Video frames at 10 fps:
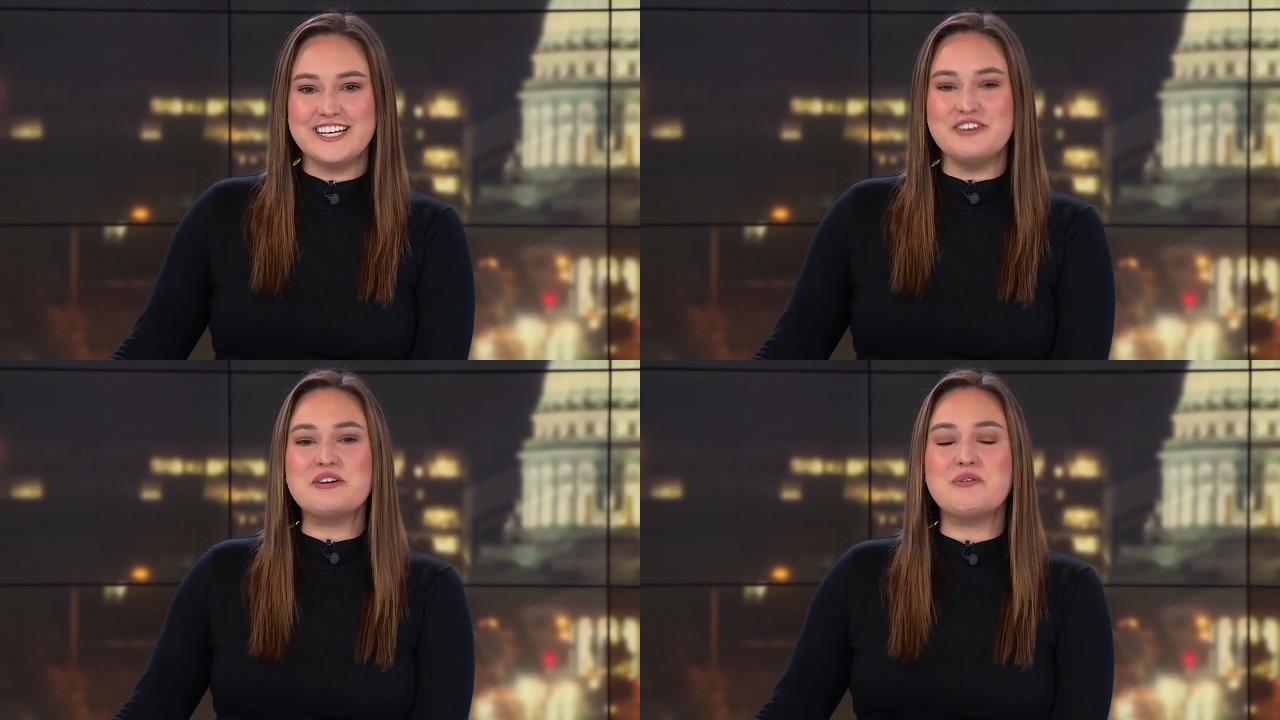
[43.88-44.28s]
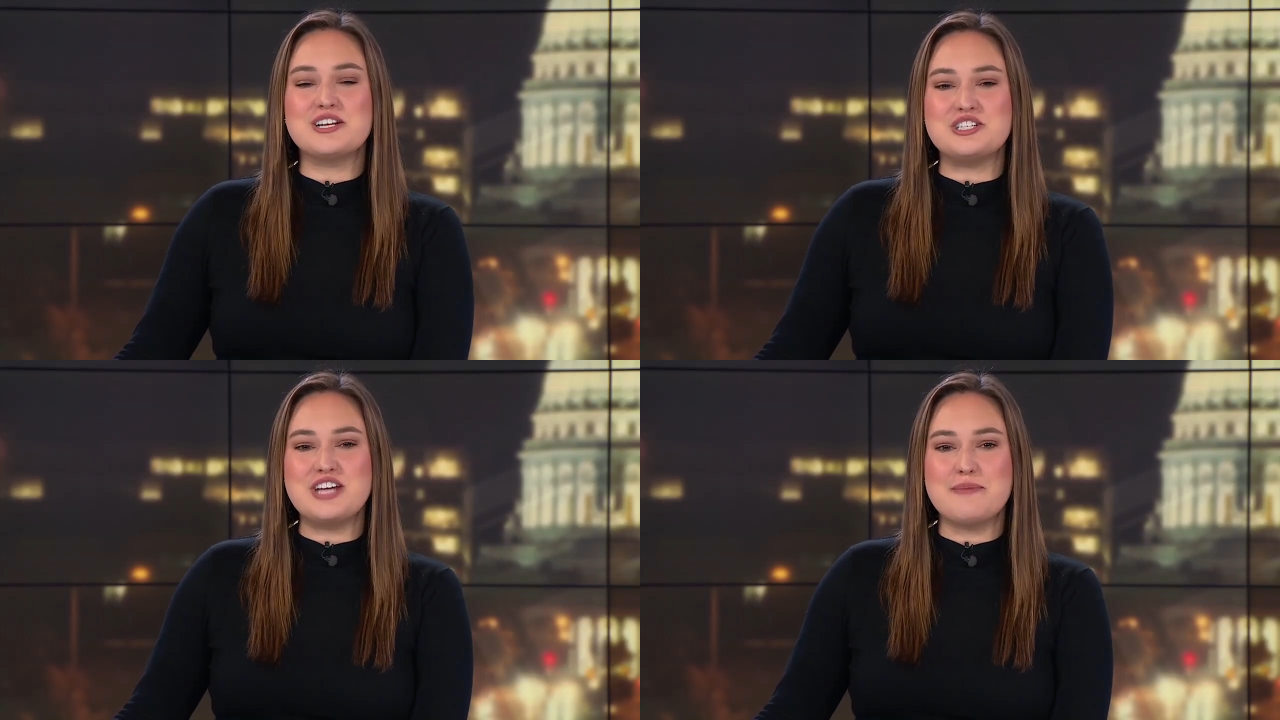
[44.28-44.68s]
You can watch
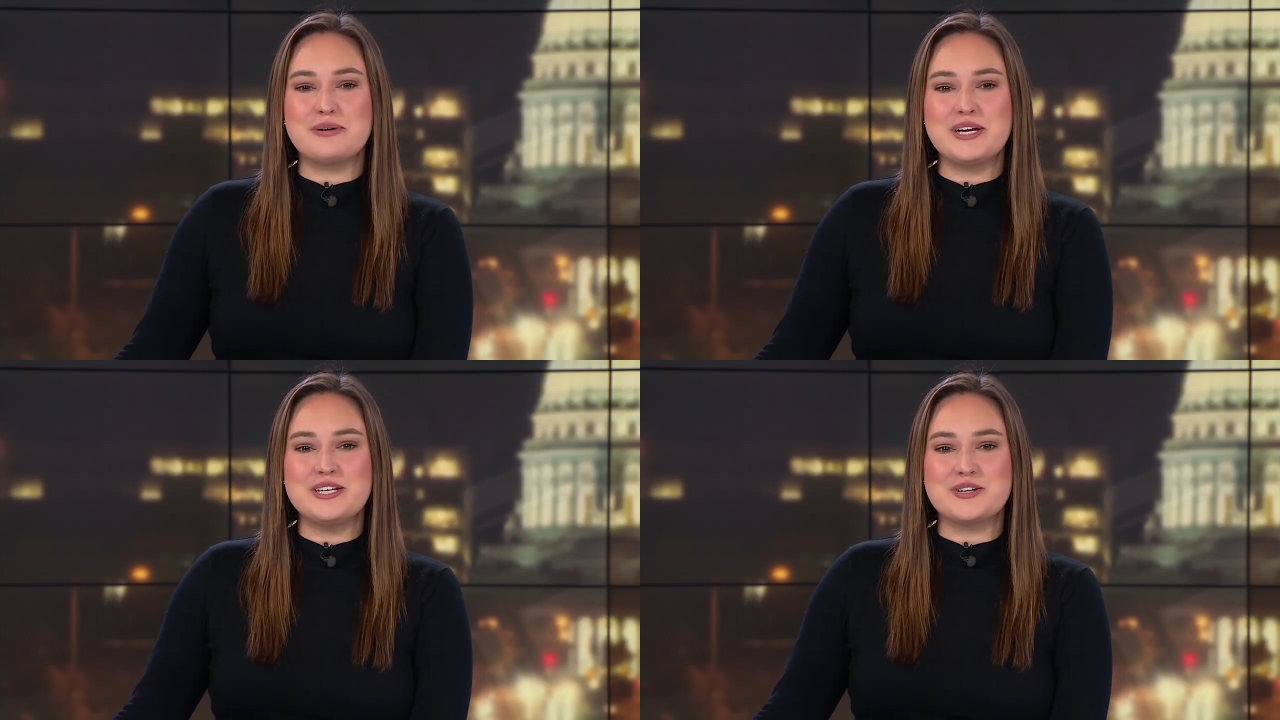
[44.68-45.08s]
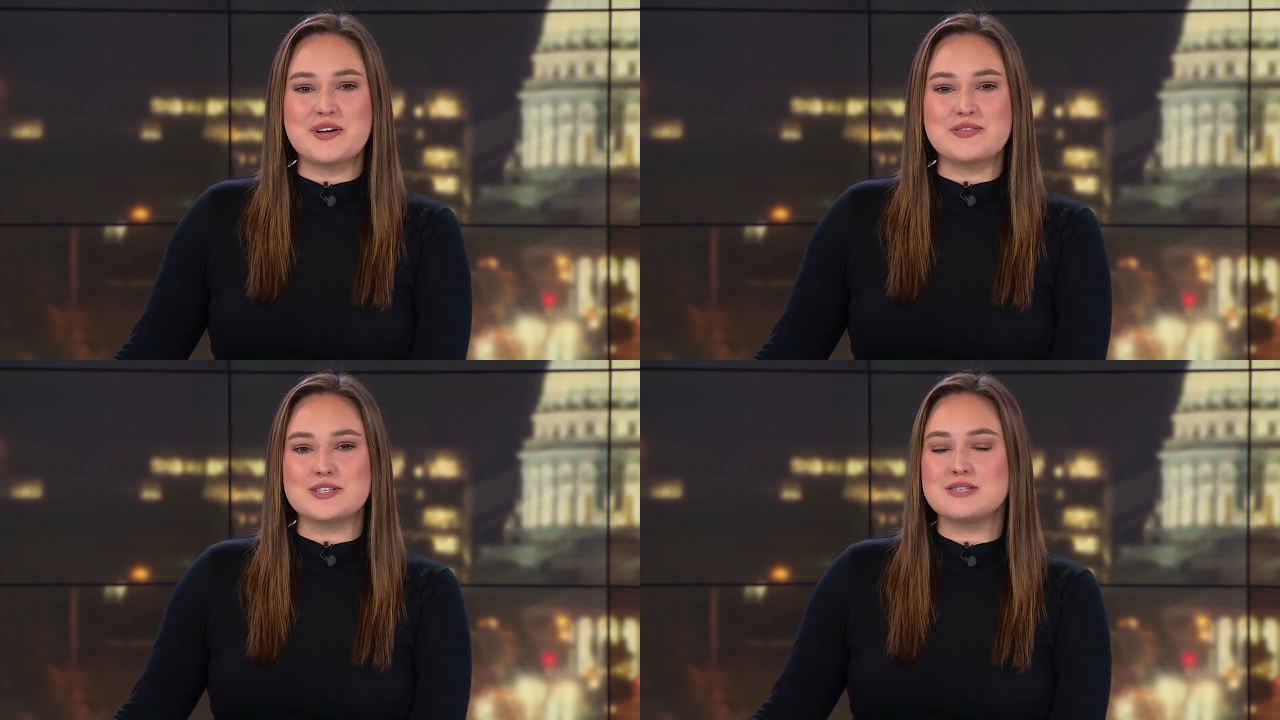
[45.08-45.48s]
Jeopardy during
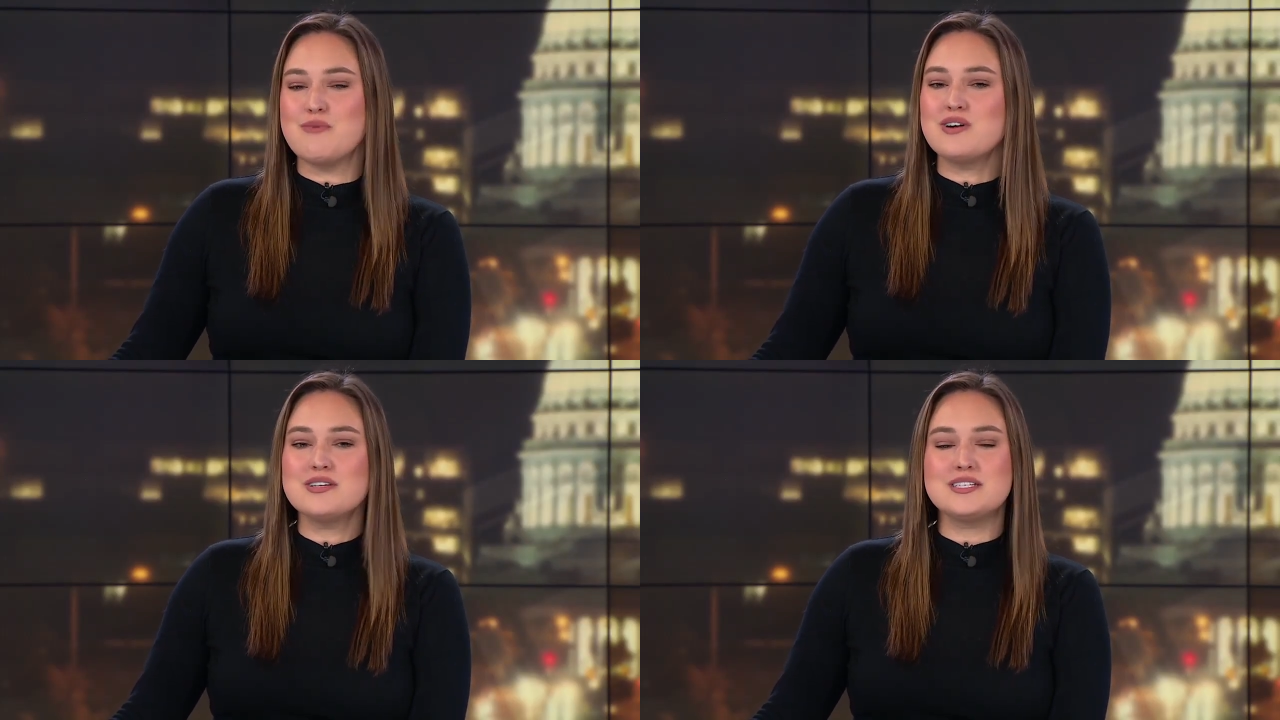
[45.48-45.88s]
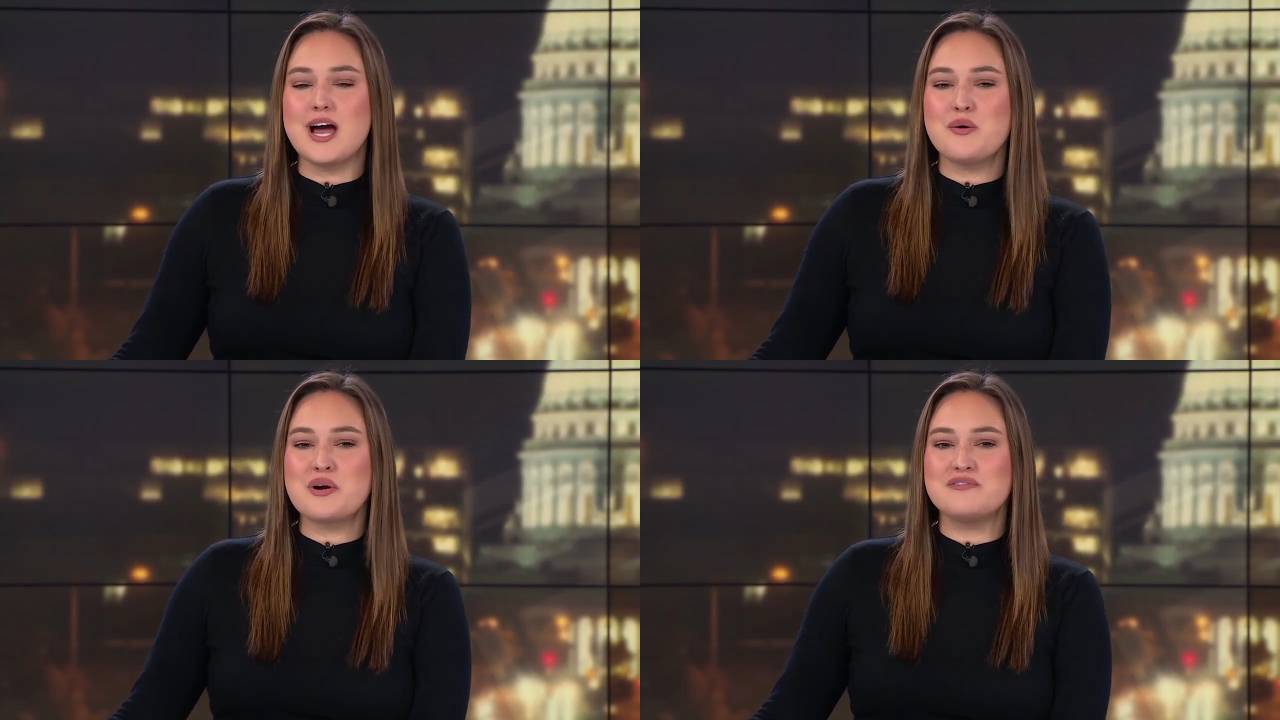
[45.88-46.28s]
the smartest
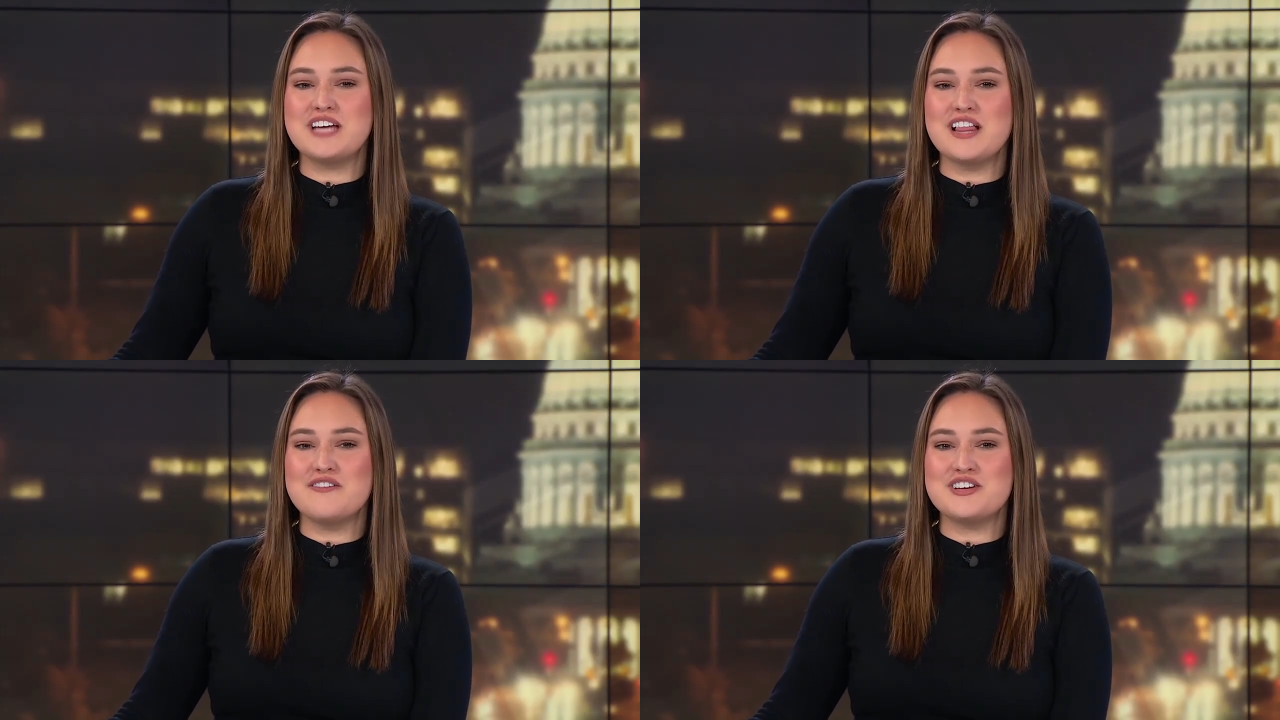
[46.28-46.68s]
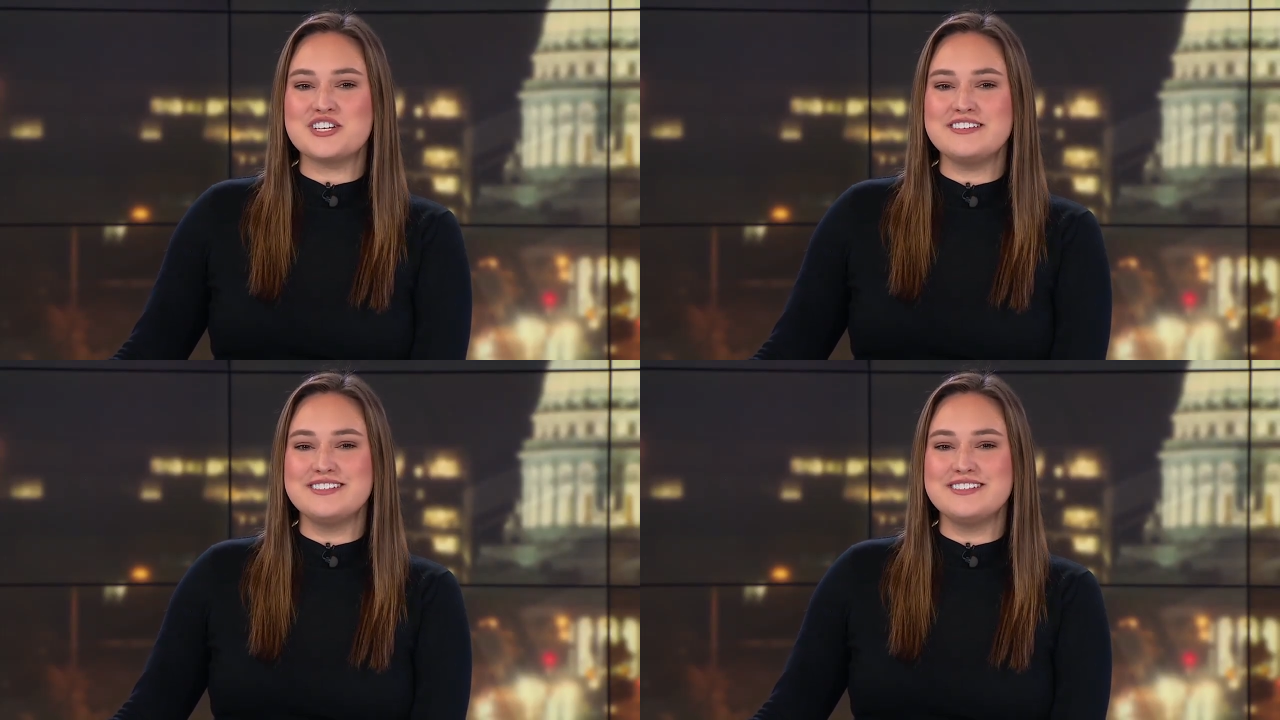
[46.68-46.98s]
hour of television